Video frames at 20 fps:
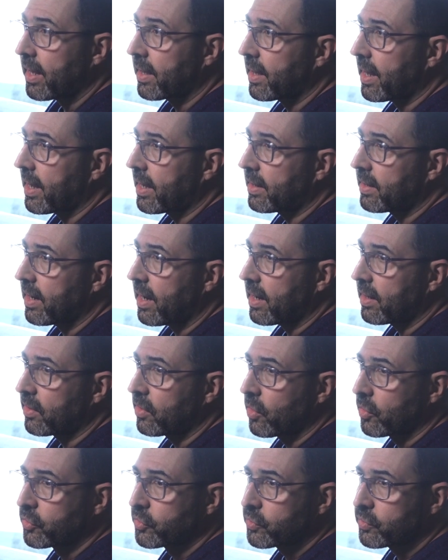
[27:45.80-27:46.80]

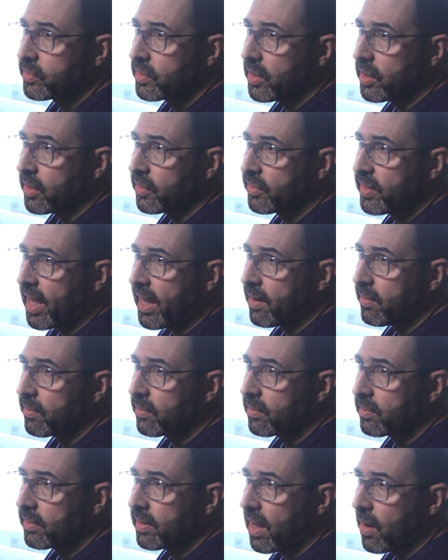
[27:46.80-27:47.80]
and those, that
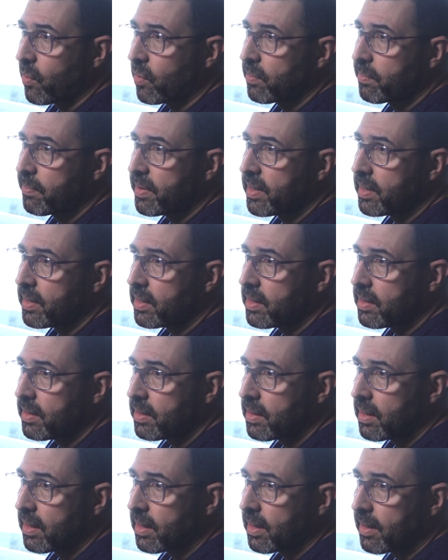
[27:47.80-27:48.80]
would
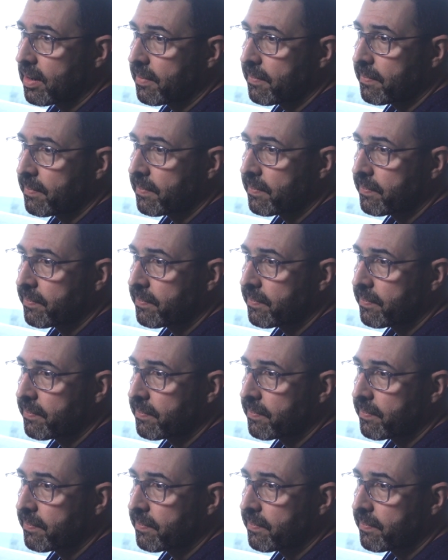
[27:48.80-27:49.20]
be a